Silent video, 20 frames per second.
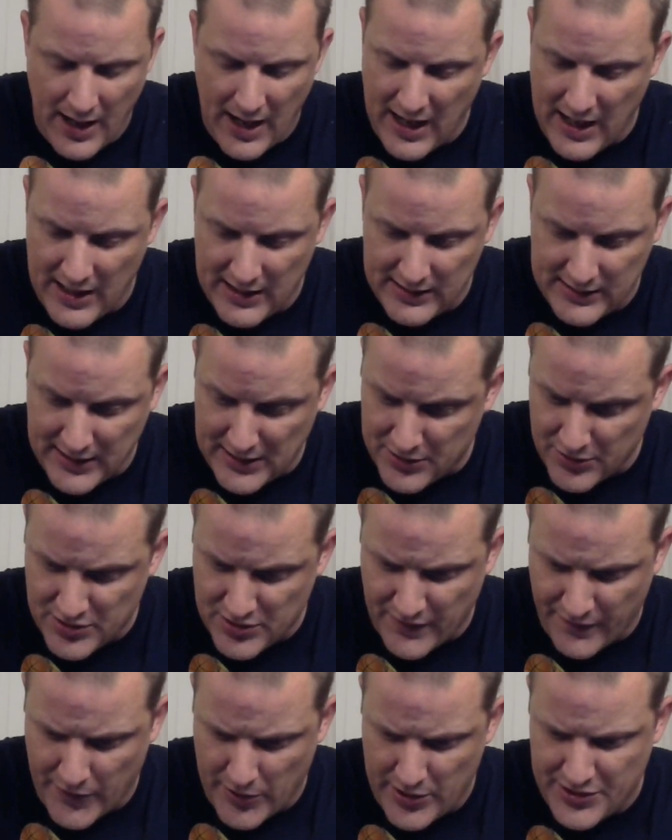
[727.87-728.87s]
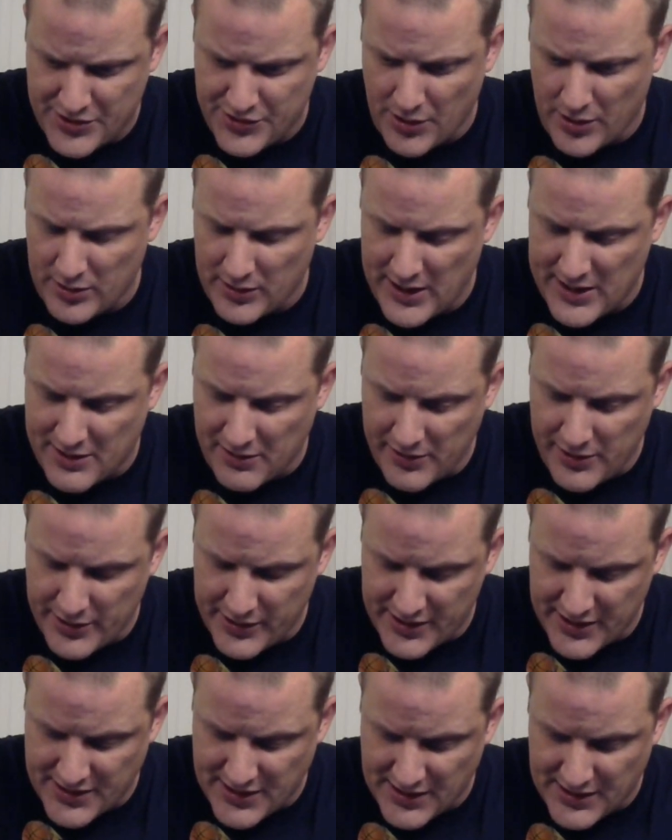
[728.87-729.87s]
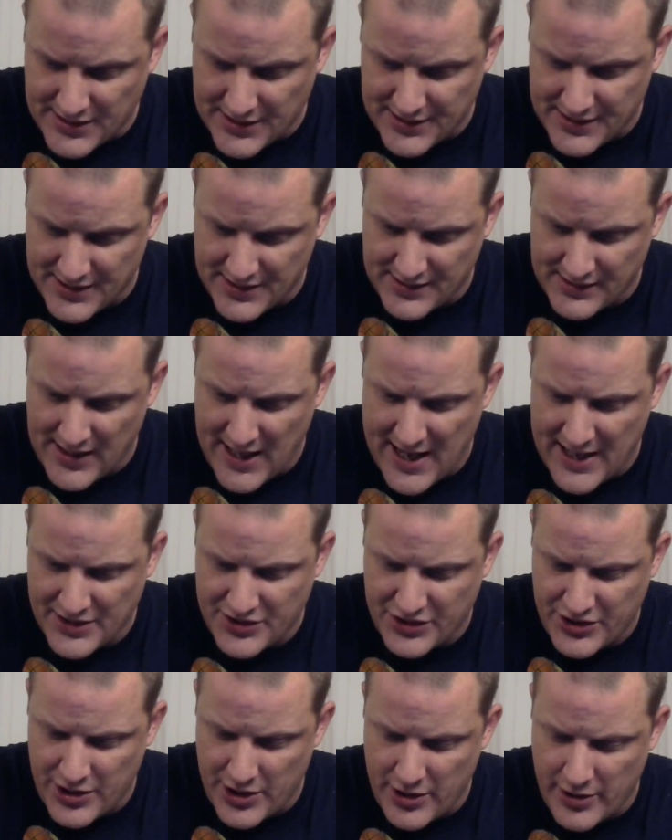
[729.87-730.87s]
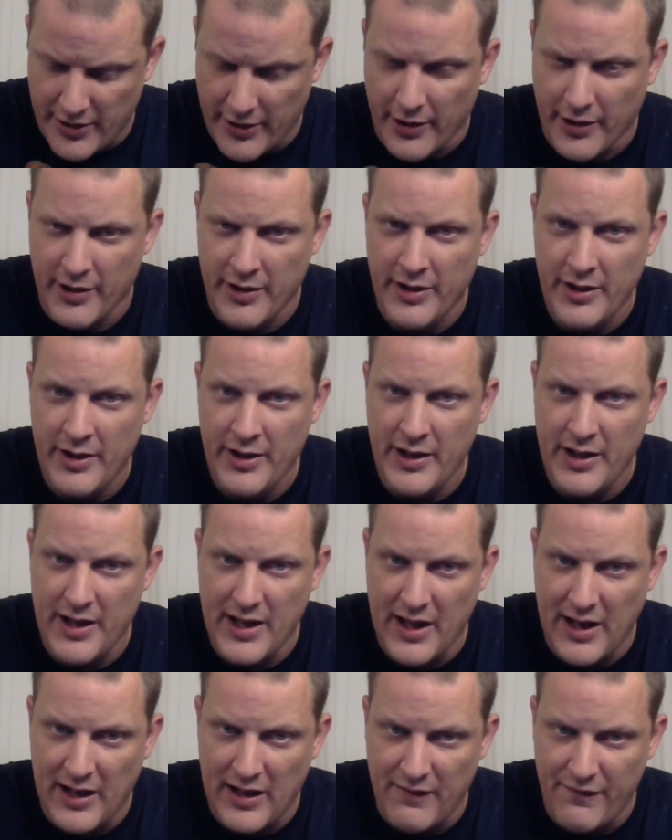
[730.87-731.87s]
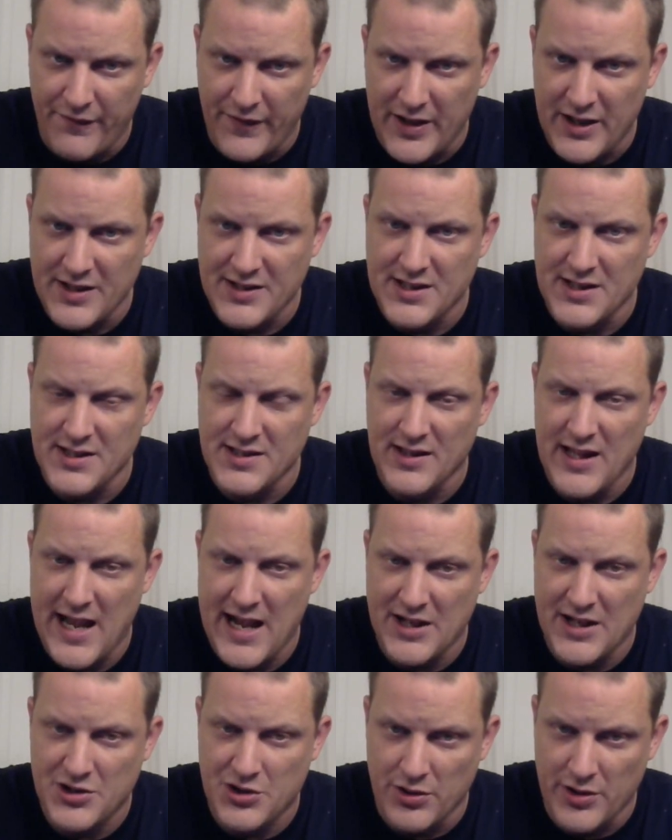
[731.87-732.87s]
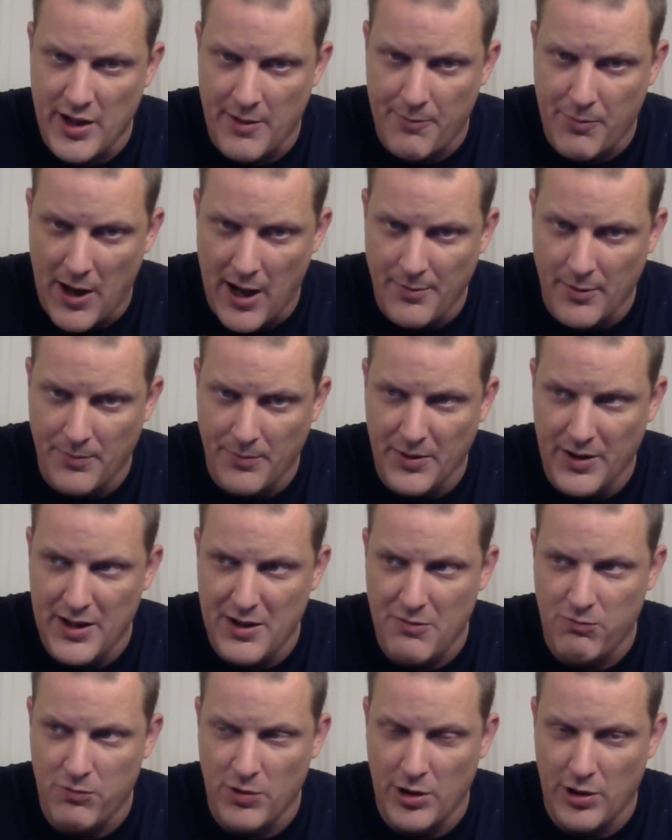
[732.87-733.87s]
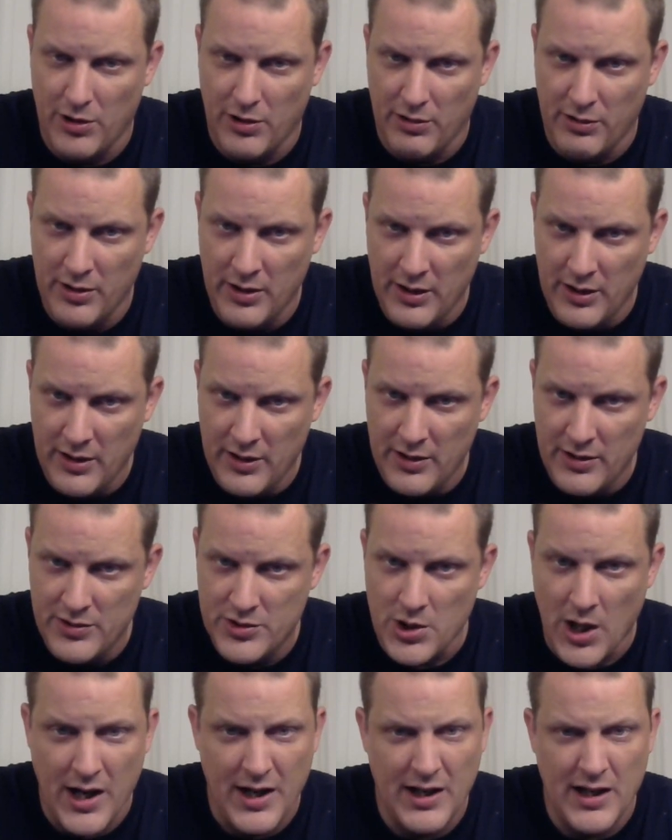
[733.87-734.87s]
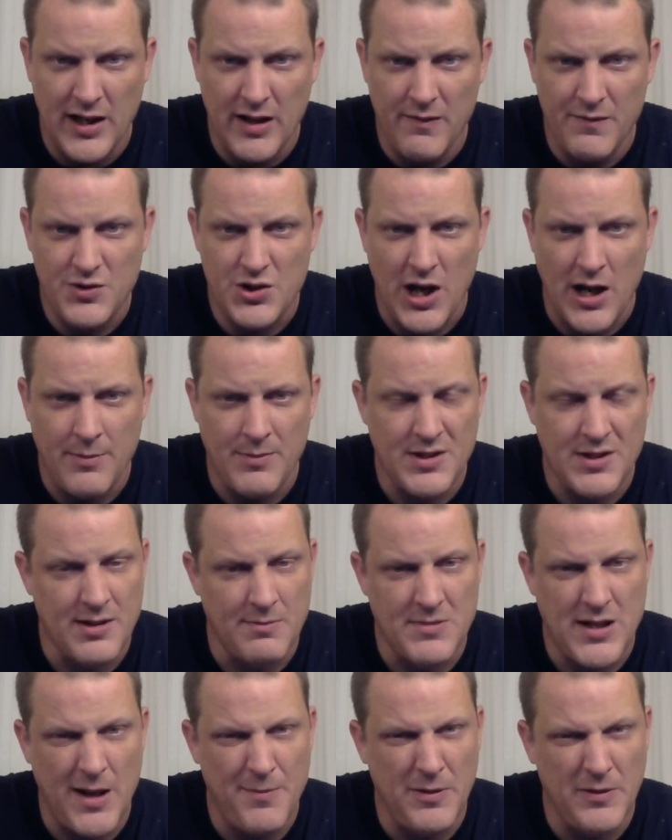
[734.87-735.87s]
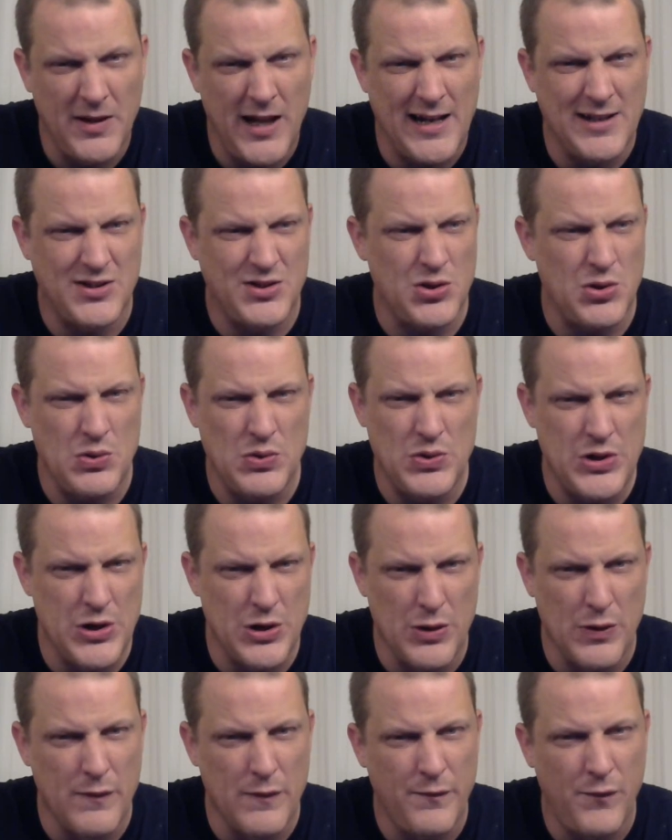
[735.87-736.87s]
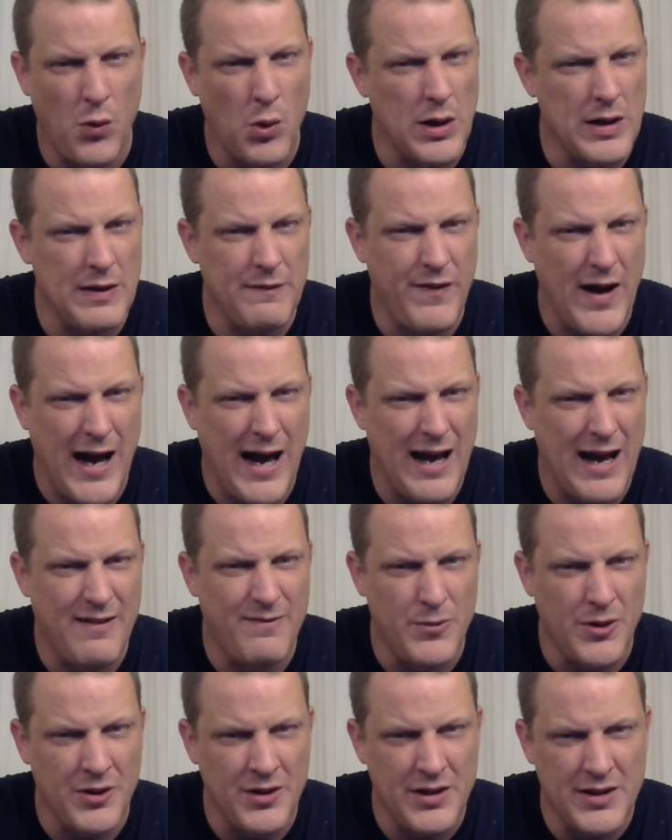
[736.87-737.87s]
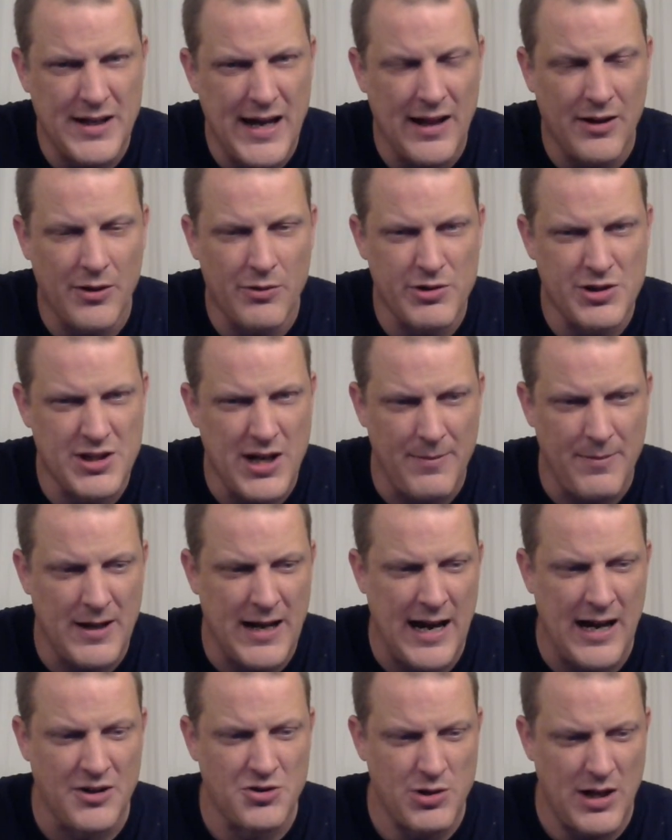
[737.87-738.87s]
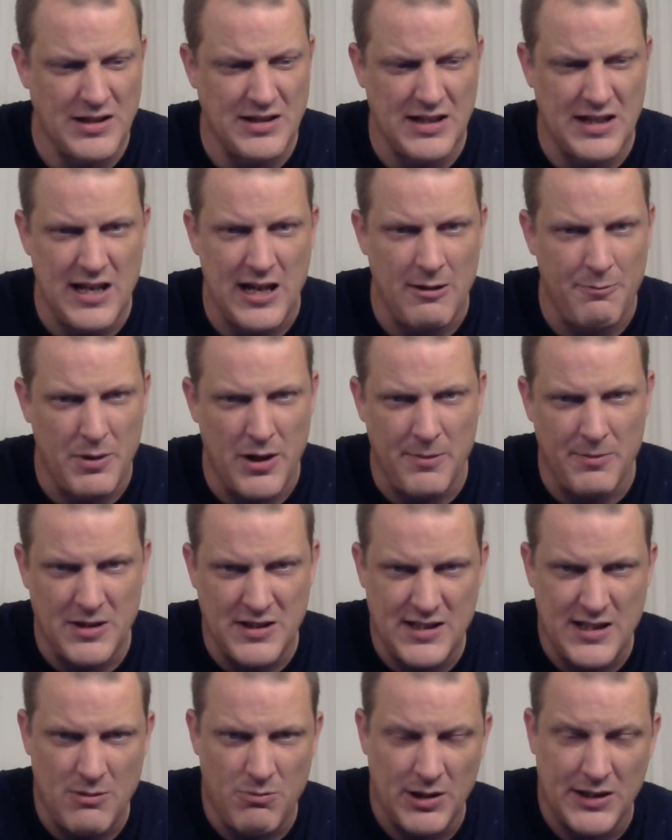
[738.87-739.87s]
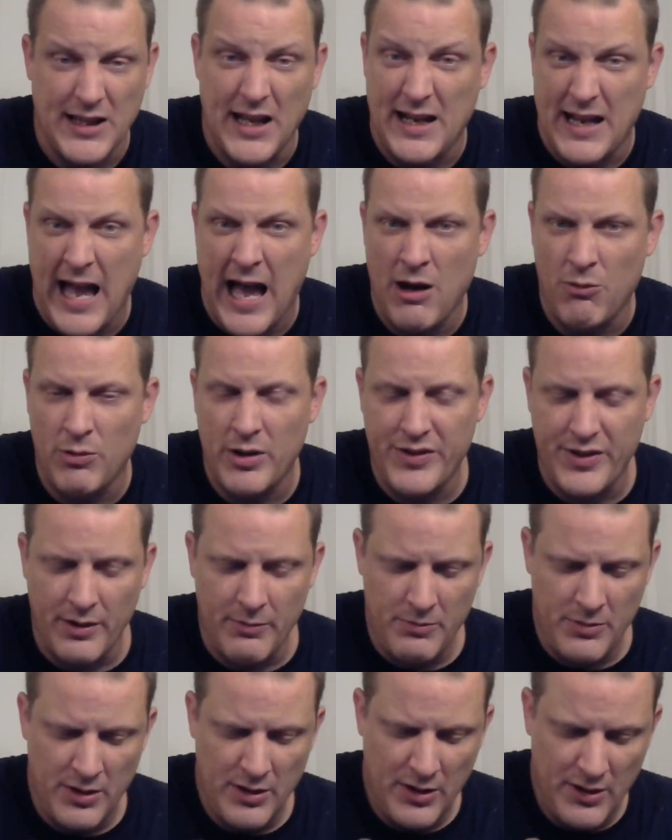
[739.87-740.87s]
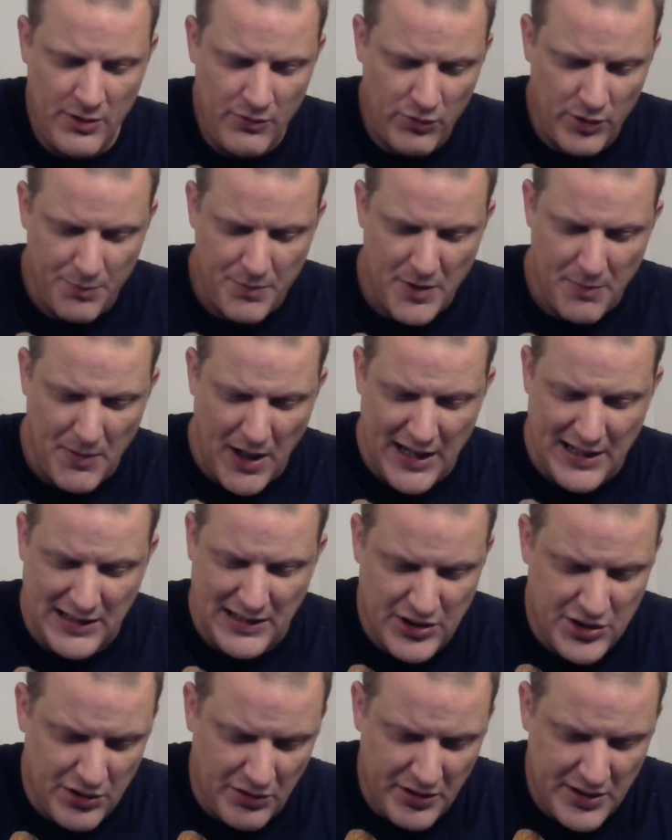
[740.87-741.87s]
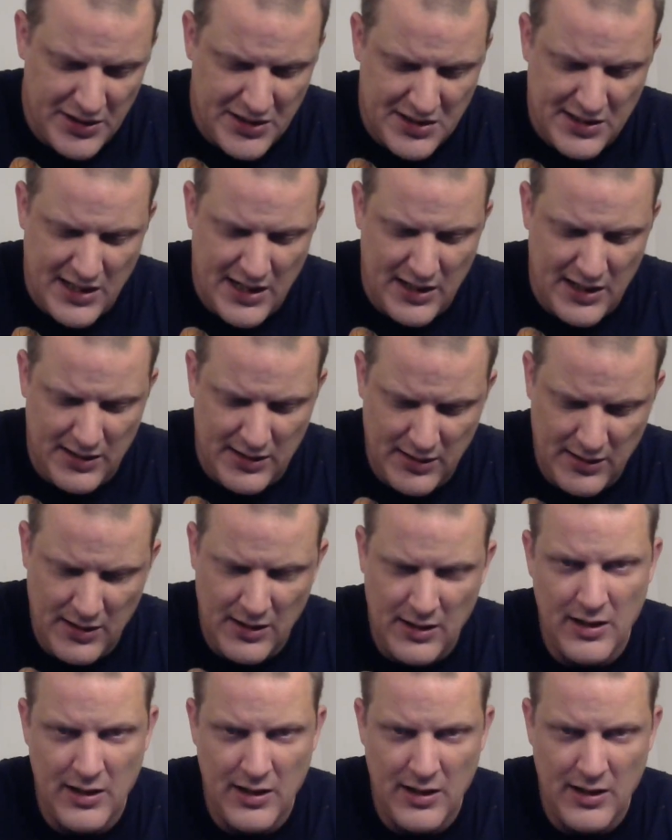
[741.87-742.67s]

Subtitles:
I think there's a very strong likelihood that this is his last year. And if it is his last year, they probably will try to give Jameis some type of like two-year, $45 million type of contract to keep him and see what they got with him, would be my initial instinct.